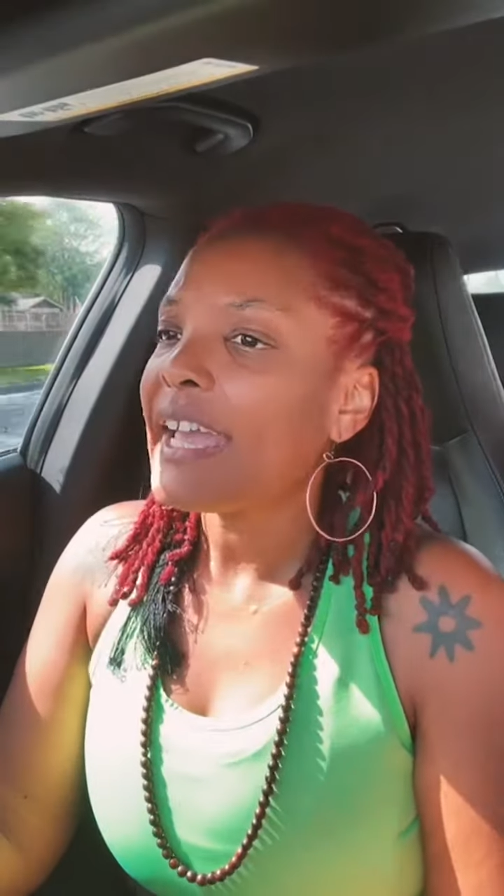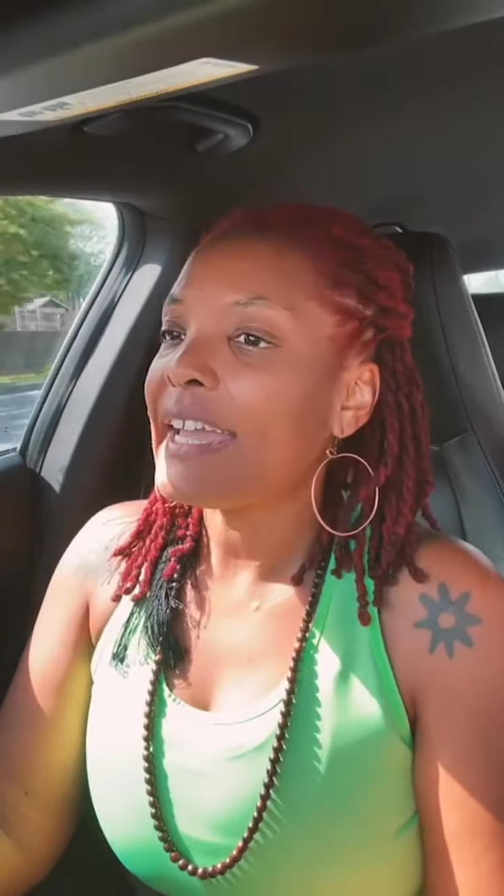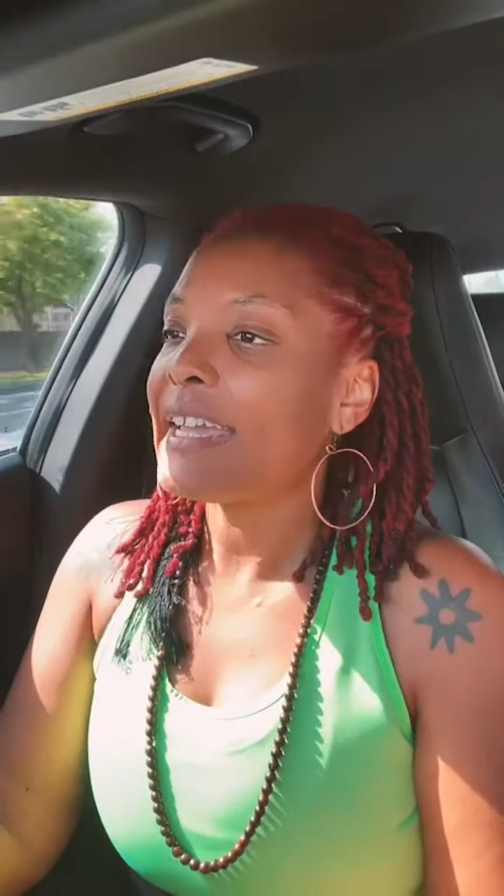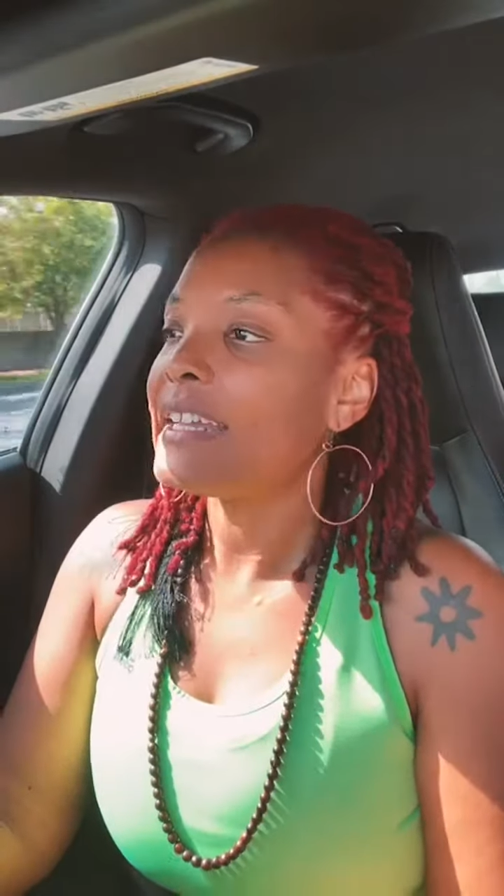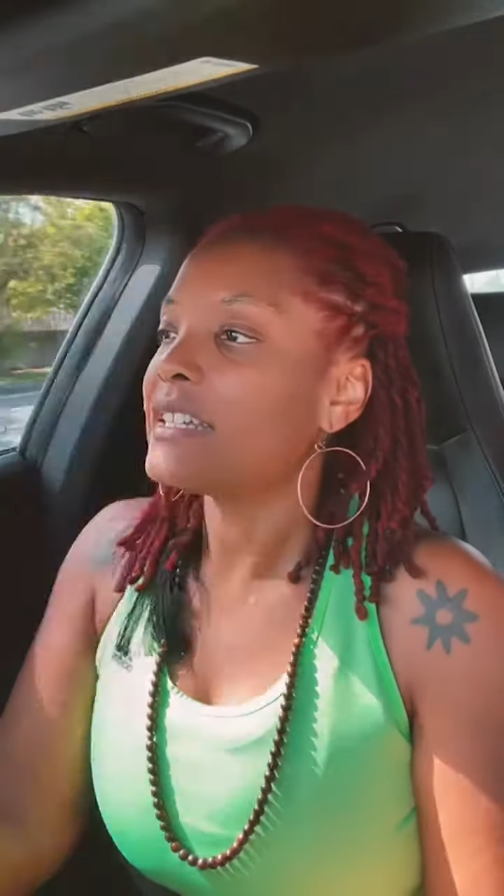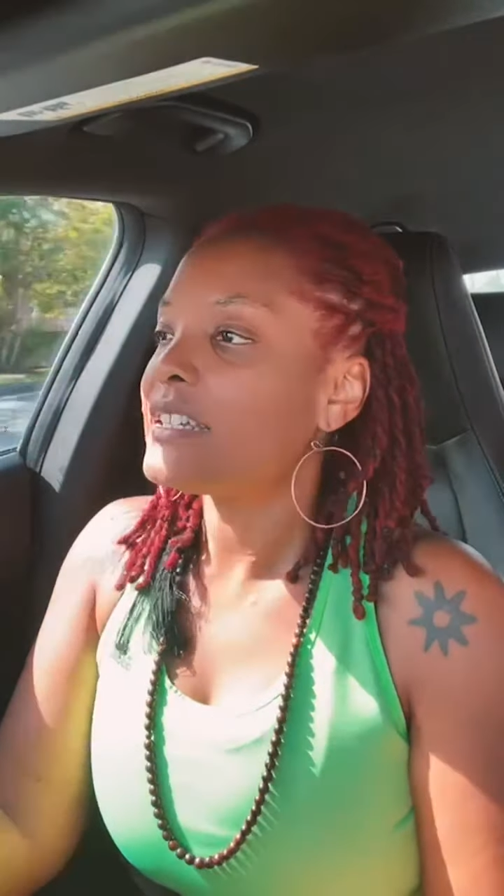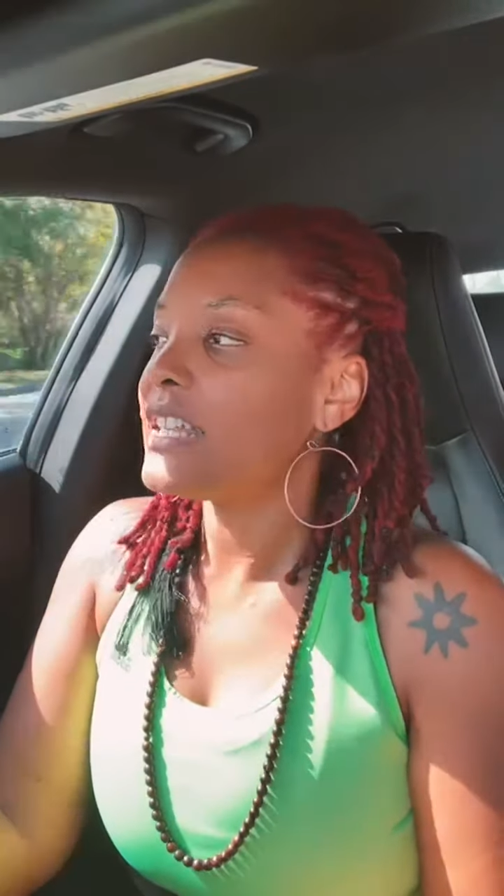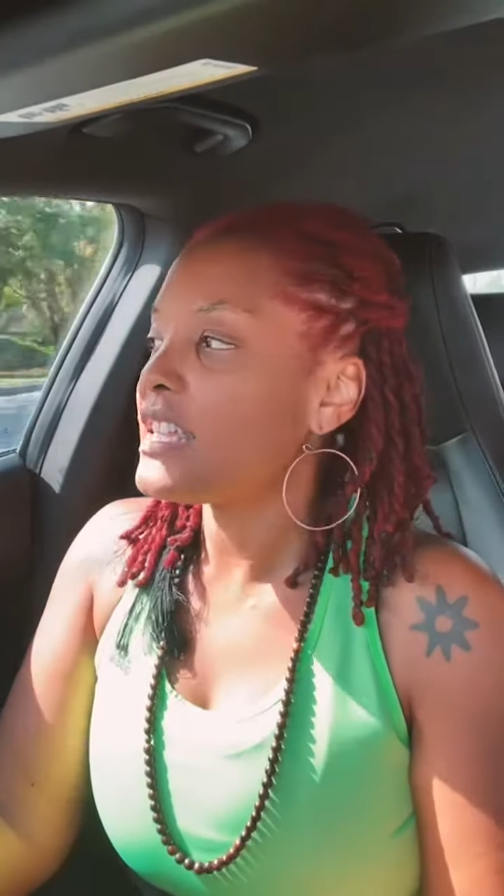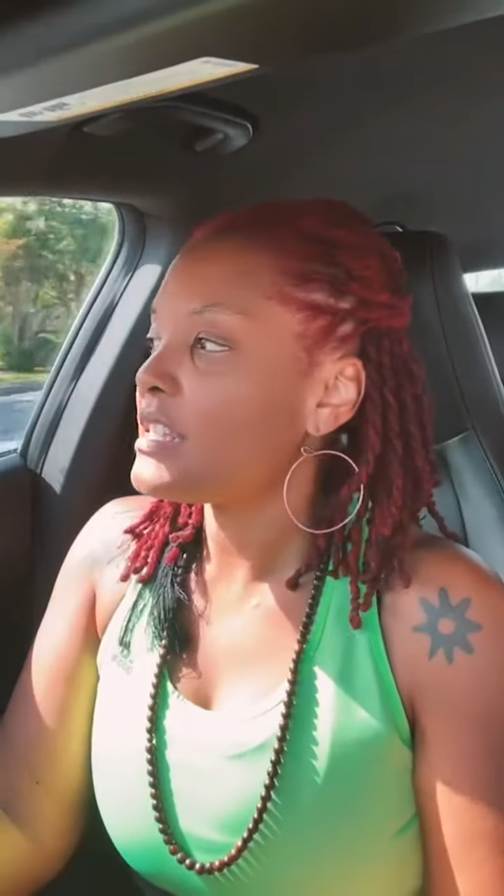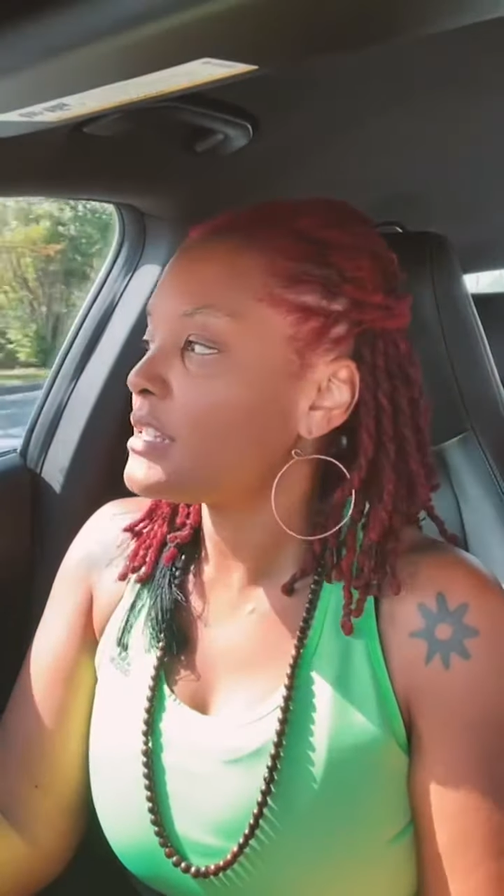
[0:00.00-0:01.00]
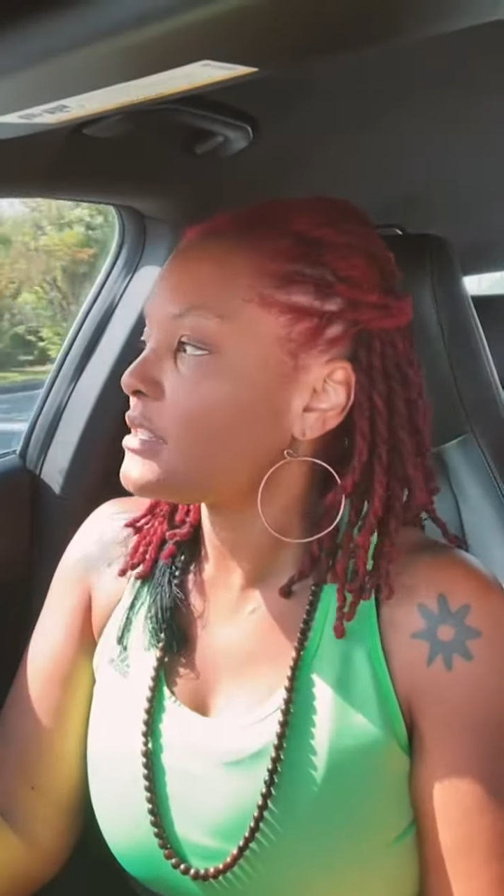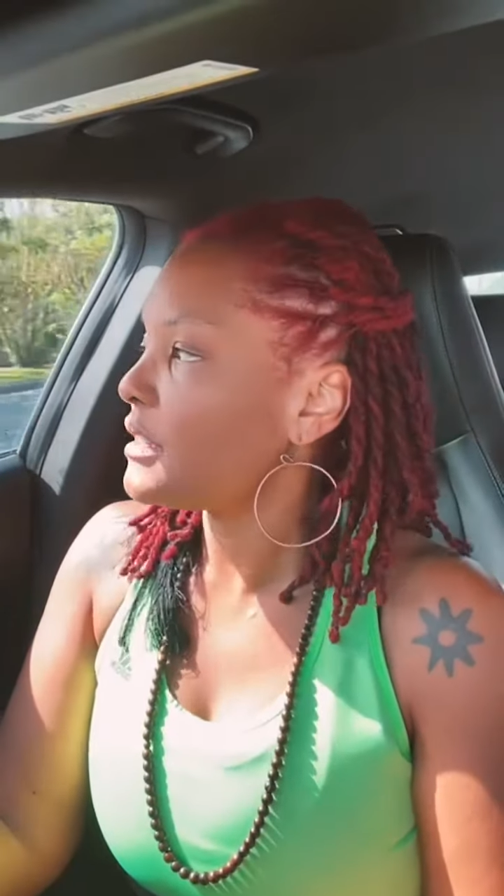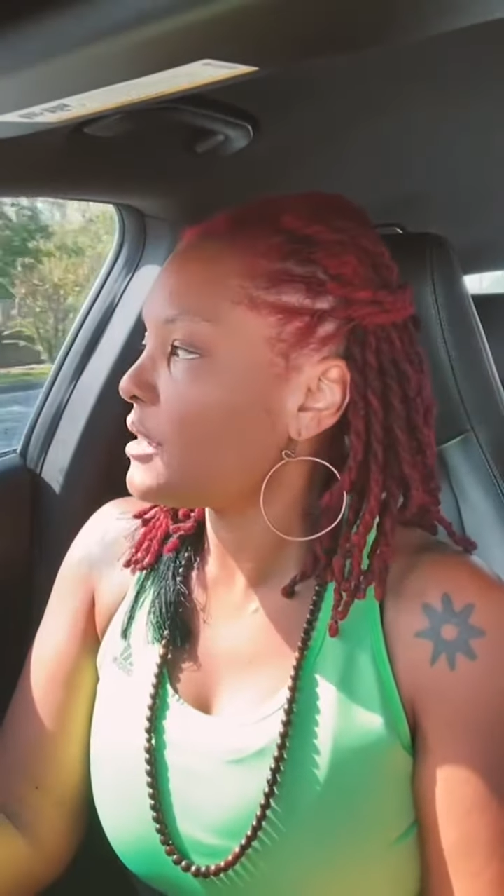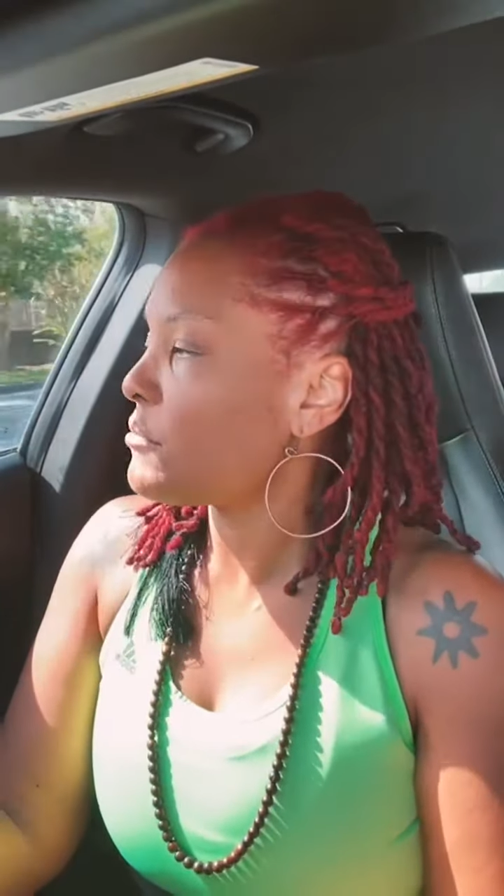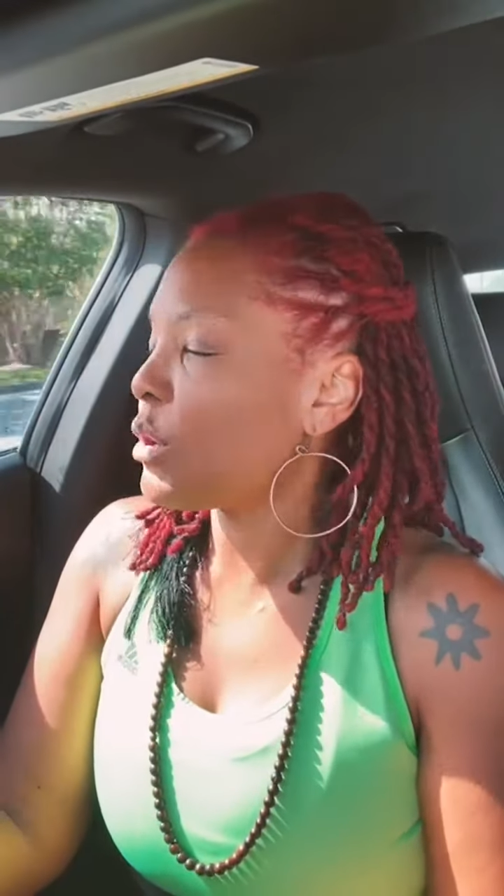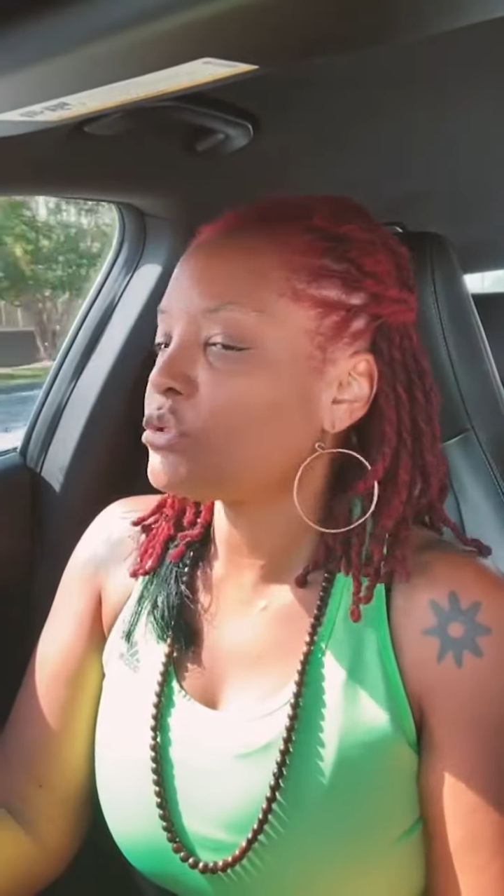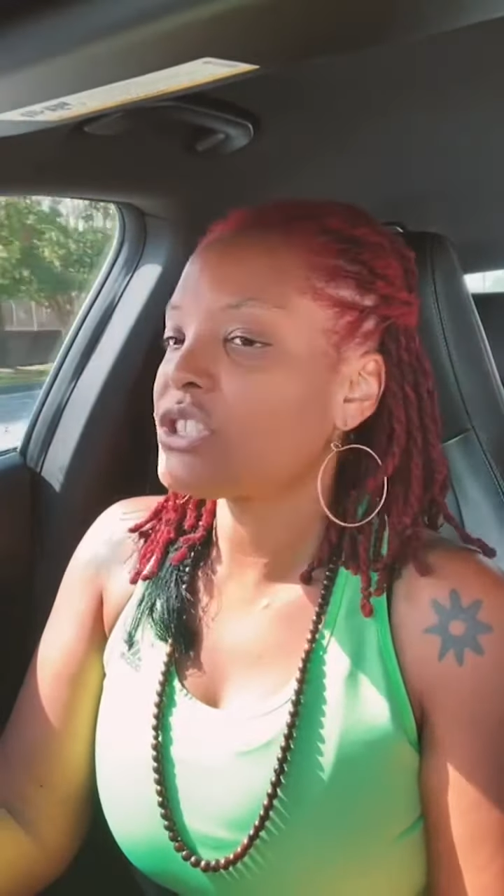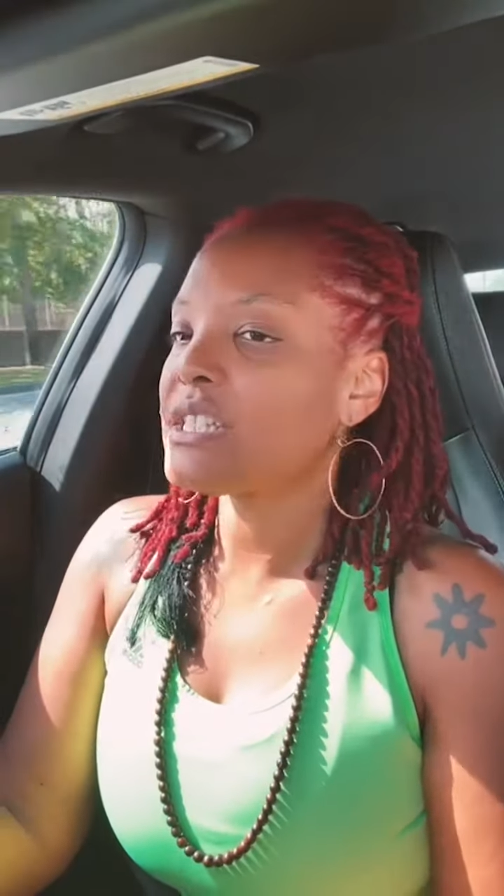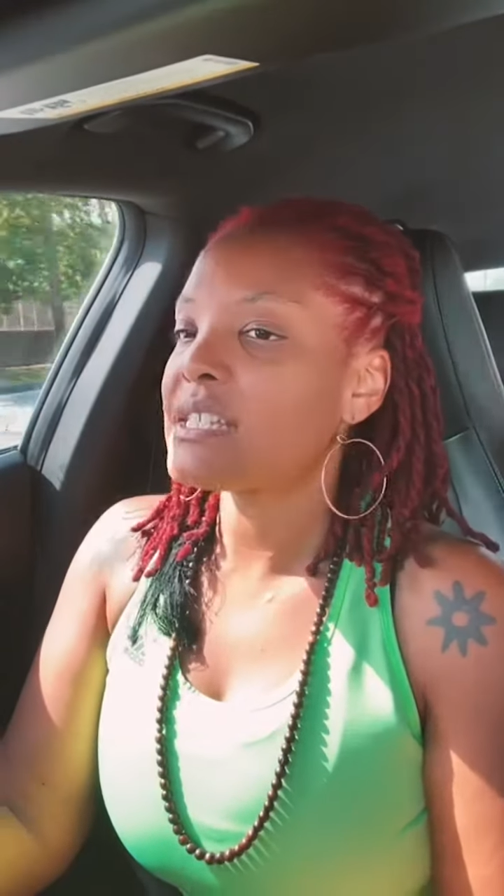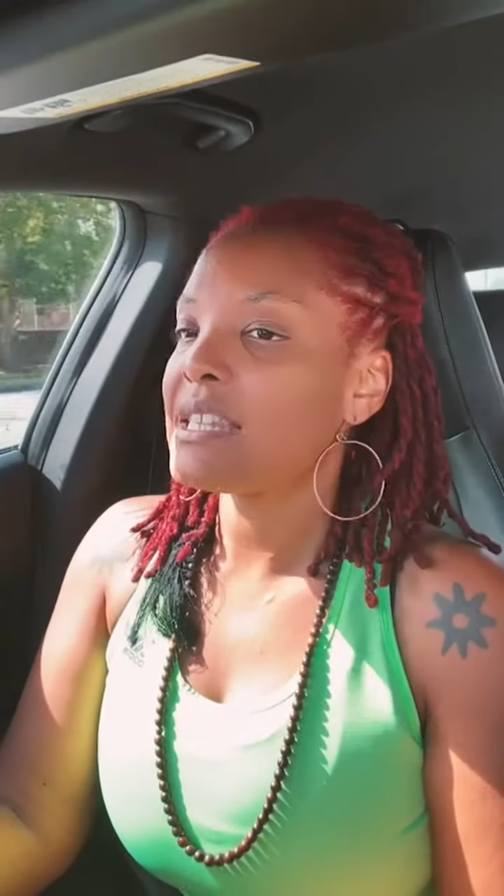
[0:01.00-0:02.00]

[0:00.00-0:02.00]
And these emotions